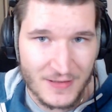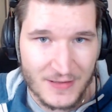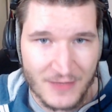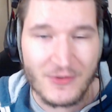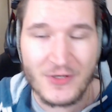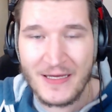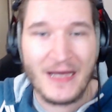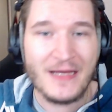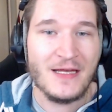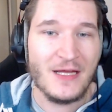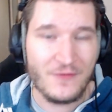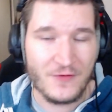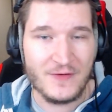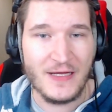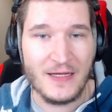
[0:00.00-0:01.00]
They were kind
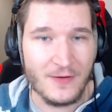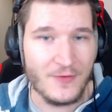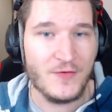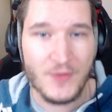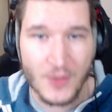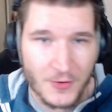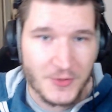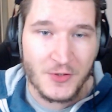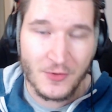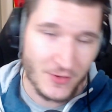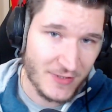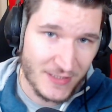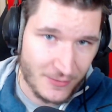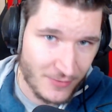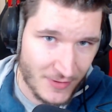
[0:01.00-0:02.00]
enough to tell us, yo, you're
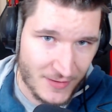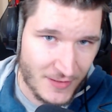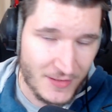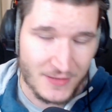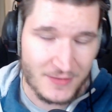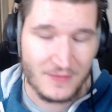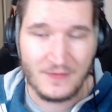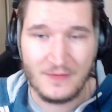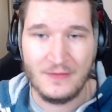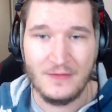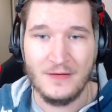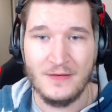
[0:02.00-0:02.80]
not equal than the others.